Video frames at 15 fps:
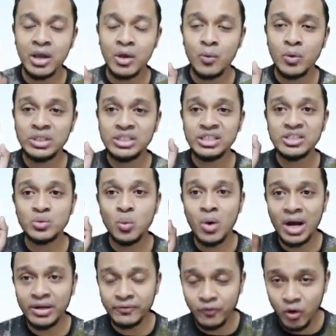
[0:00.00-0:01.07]
which is
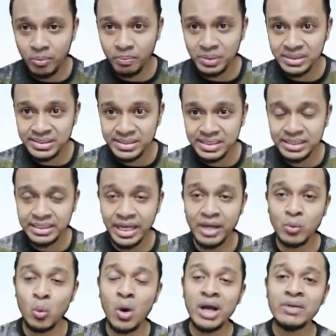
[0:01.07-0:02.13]
one for person
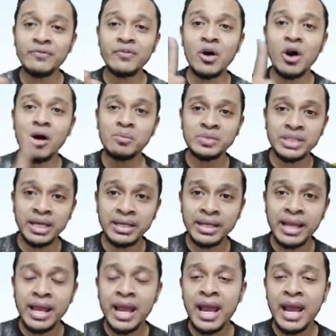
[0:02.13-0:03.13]
and one for object,